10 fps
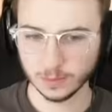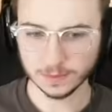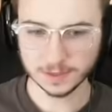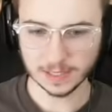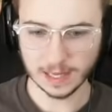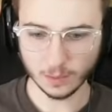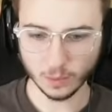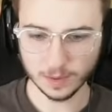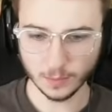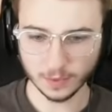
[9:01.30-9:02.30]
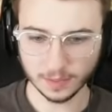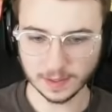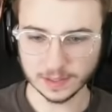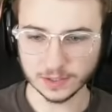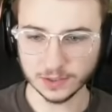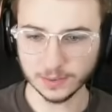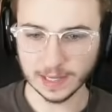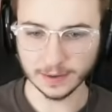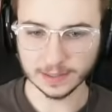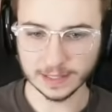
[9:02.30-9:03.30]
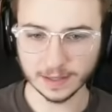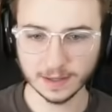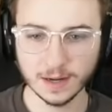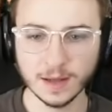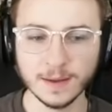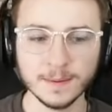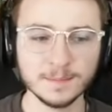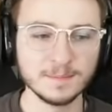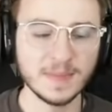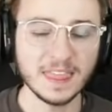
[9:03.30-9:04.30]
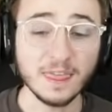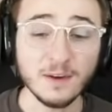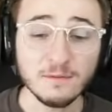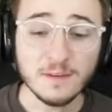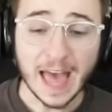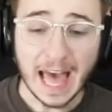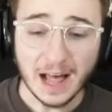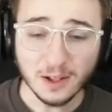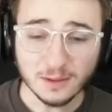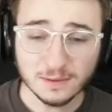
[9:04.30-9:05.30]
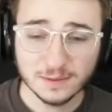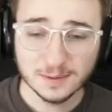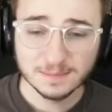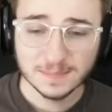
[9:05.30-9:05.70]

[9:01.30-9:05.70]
We've still got one more thing to do down here. The valve.